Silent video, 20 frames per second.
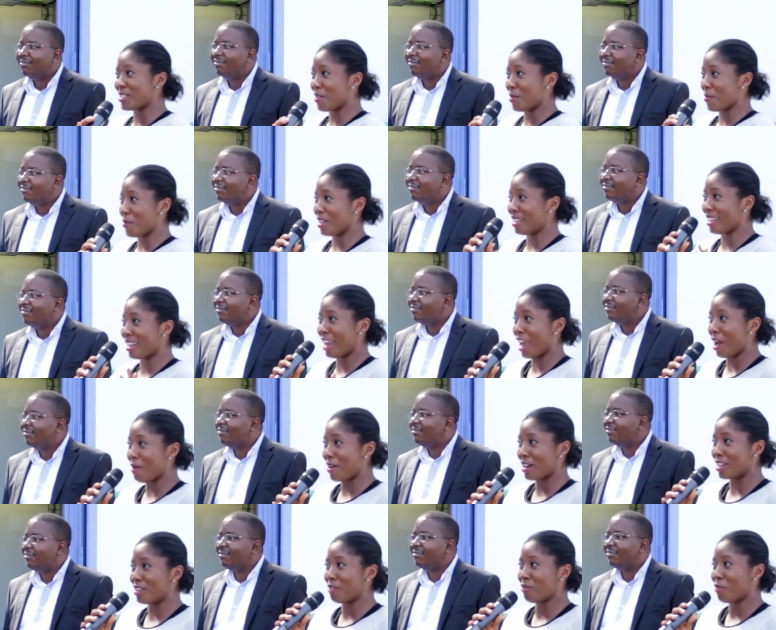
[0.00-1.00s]
Speaker 1: So, well,
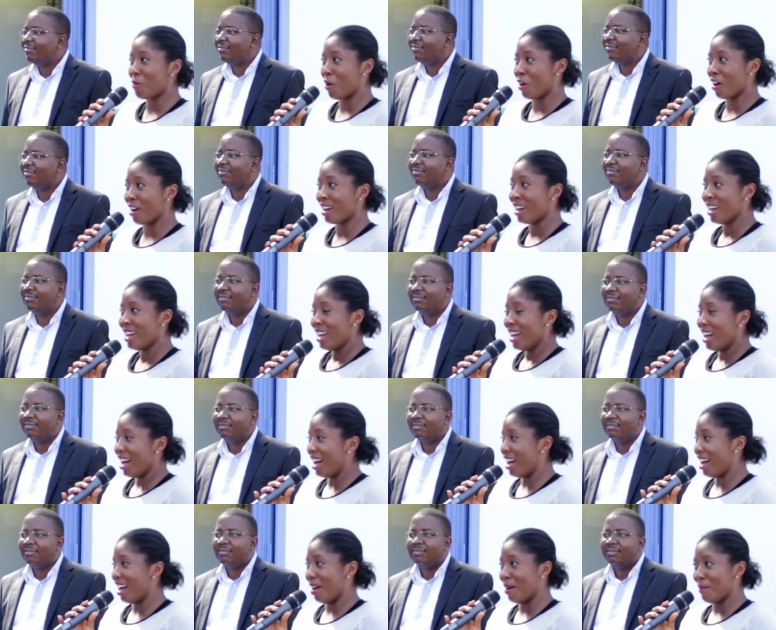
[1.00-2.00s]
get ready for
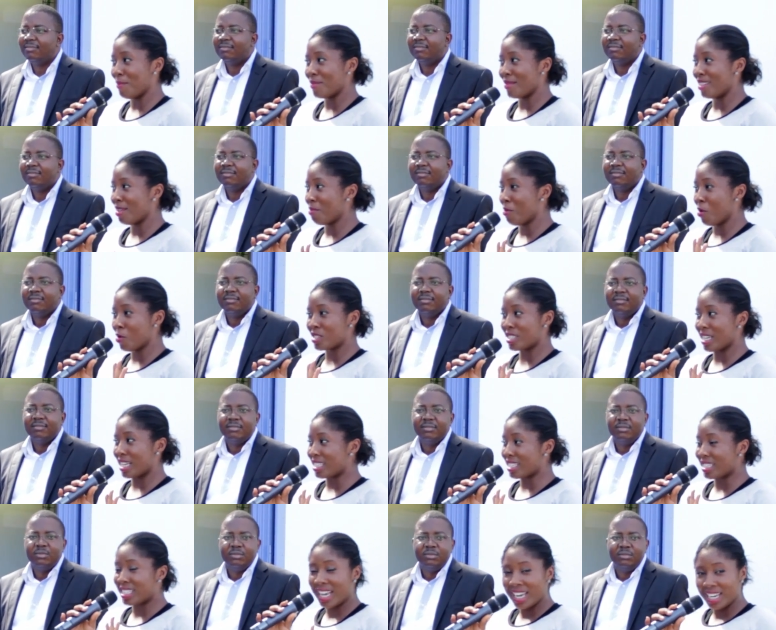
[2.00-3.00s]
the most
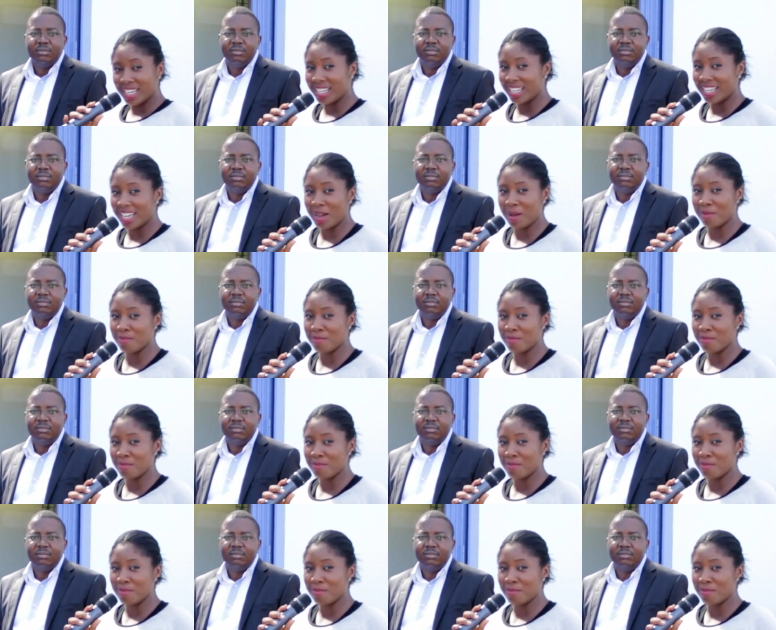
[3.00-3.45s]
entertaining